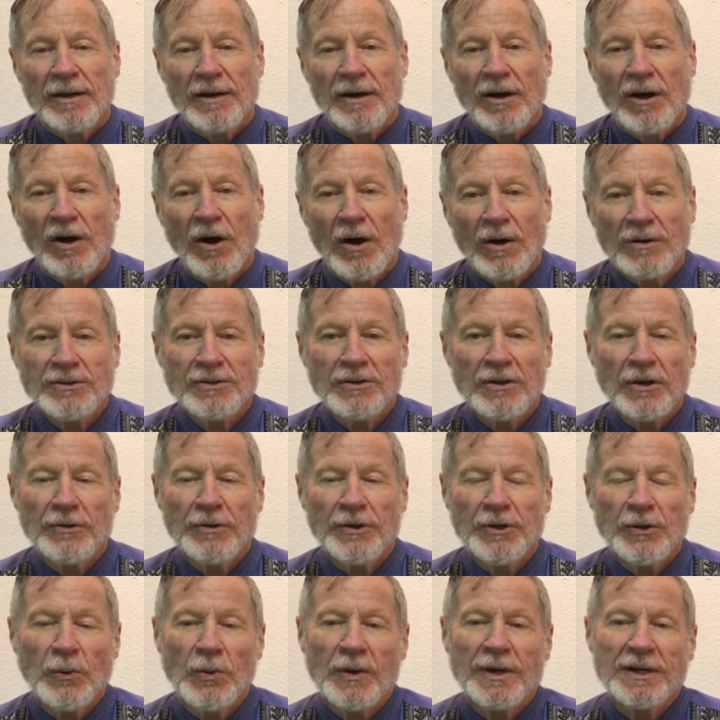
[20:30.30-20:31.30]
Also,
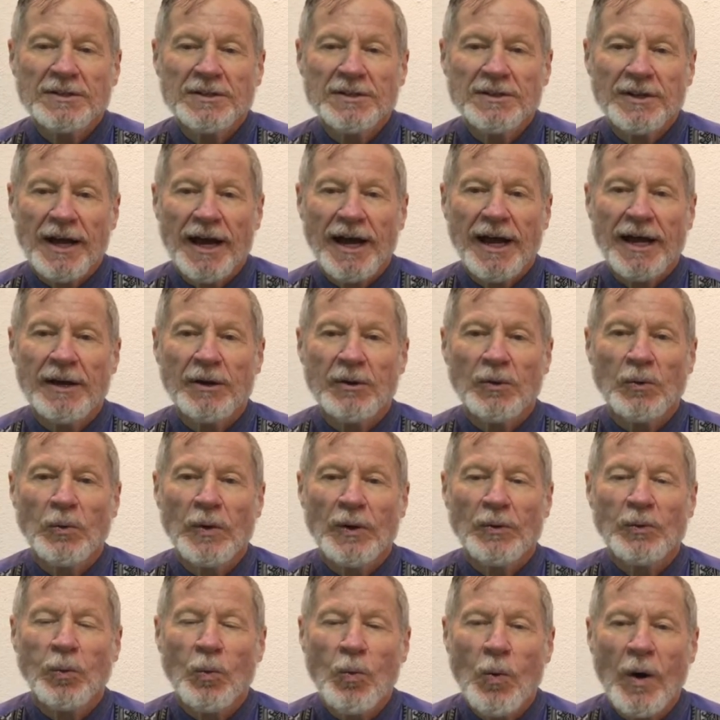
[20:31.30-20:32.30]
you want to stay
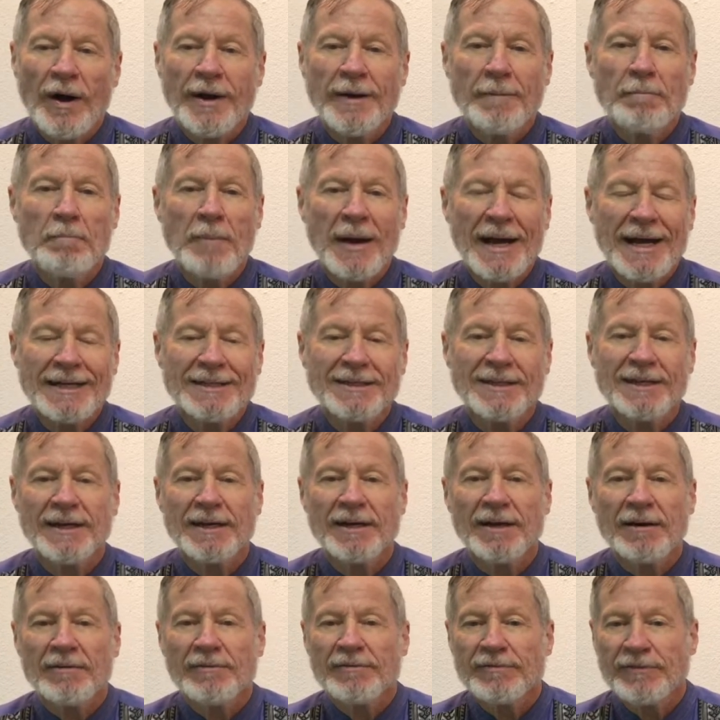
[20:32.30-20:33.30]
with one basic
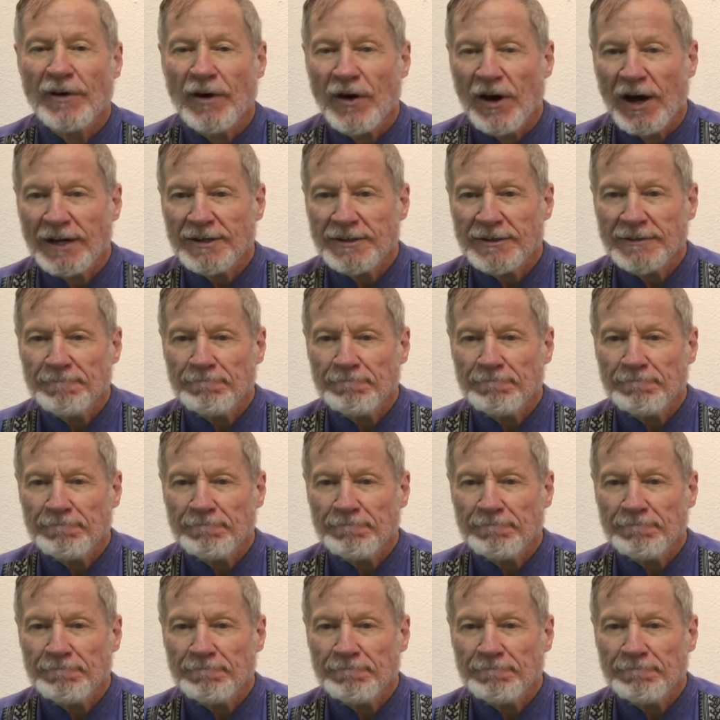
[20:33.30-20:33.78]
font.